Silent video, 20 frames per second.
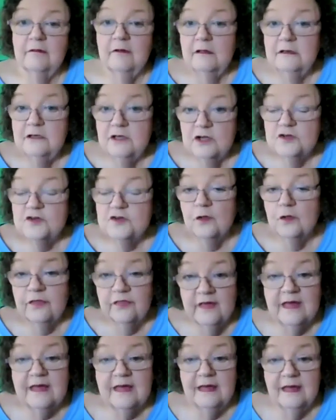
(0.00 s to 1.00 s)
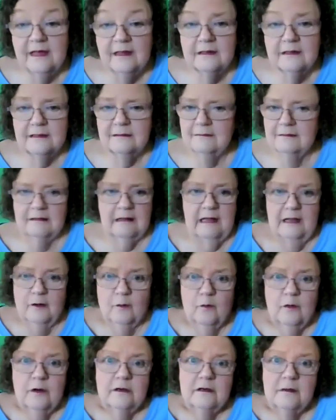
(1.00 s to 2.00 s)
initial thinking that I
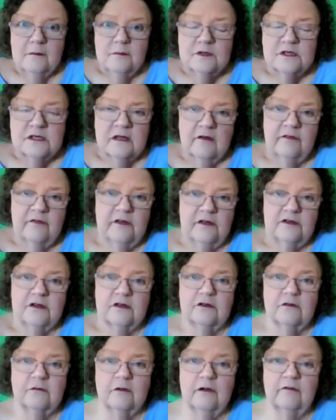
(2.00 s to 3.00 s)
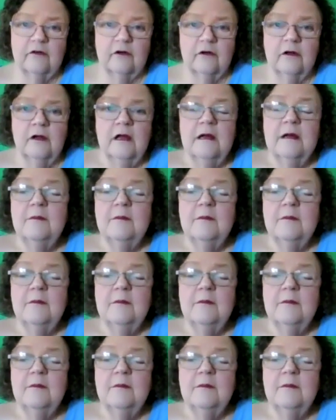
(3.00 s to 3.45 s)
don't want to dump stuff into the river,